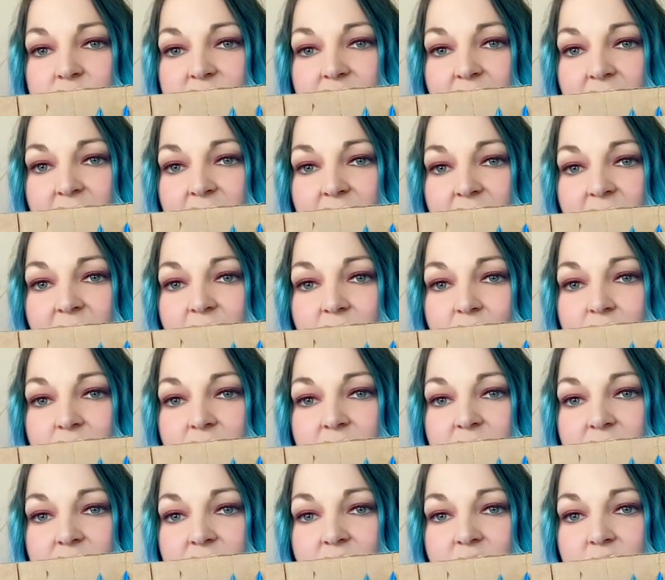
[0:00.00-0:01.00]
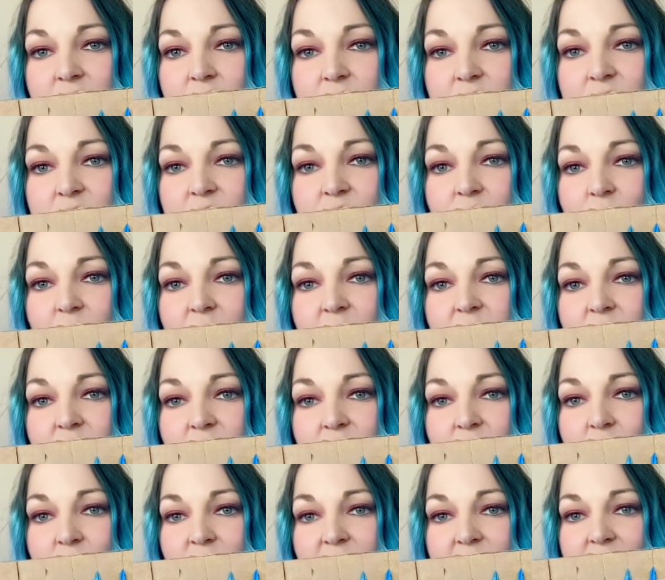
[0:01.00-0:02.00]
that knot really close to where
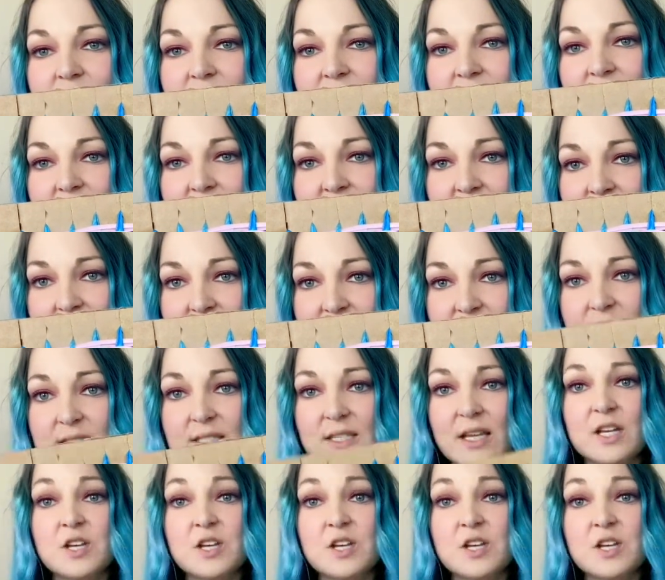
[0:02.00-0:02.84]
your weaving ends.